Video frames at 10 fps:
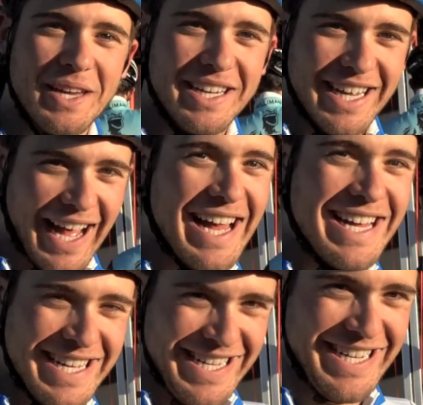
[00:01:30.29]
Yeah.
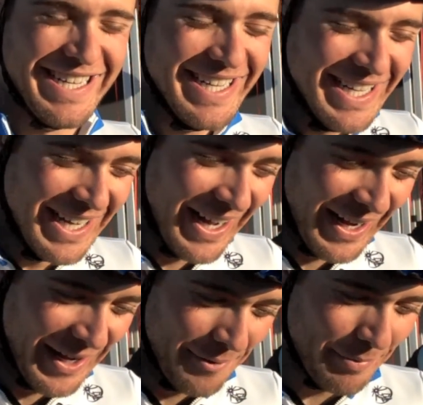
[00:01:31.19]

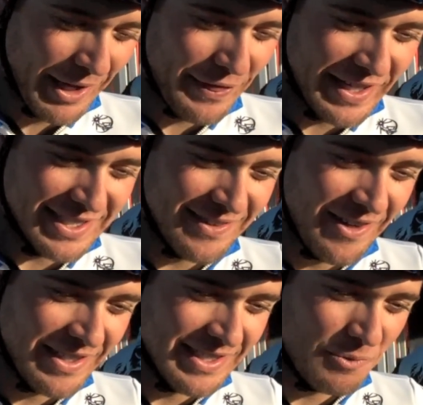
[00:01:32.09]
but I think as
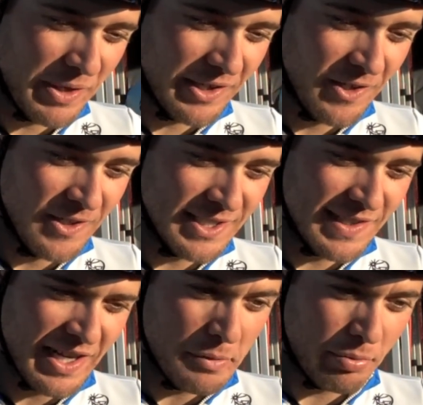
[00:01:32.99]
long as we can all
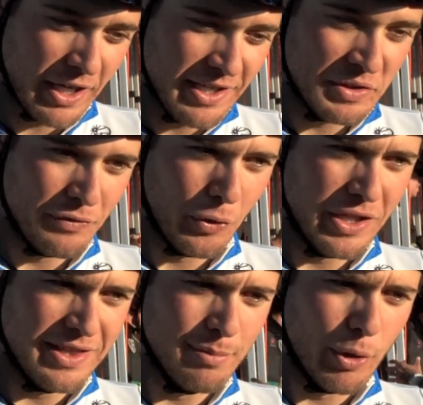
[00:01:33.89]
stay upright and
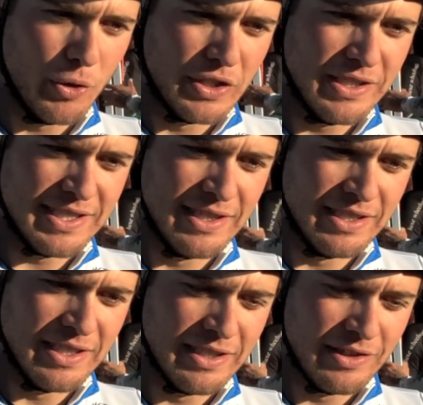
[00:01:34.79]
avoid the boulders and
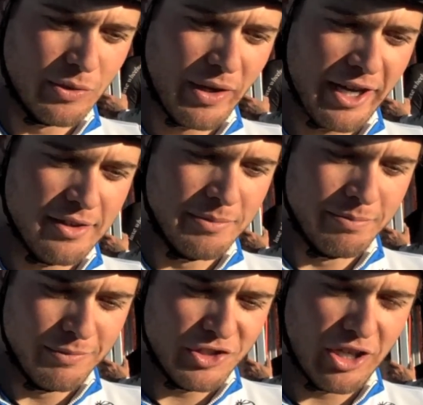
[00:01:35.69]
the
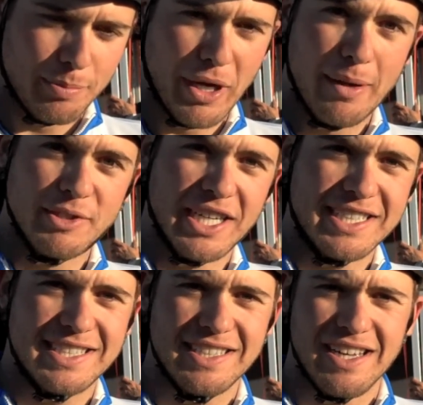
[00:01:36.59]
random sharp
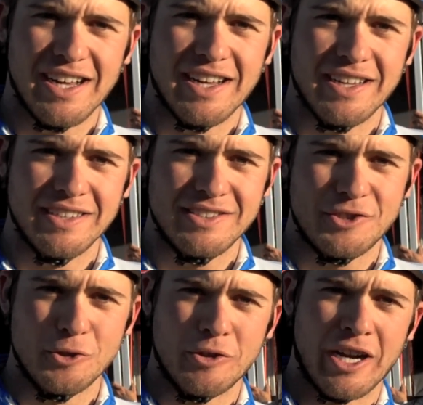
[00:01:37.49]
objects
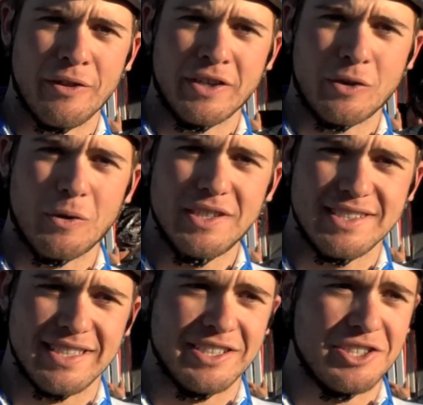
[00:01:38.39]
strewn around the course,
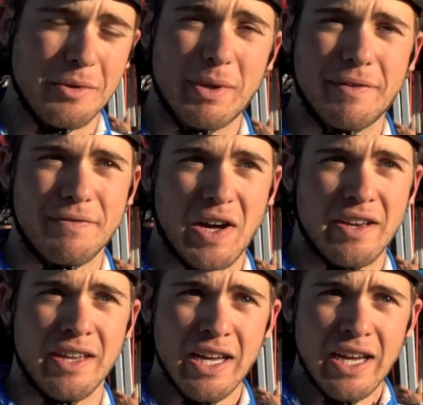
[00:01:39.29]
then it should be a fun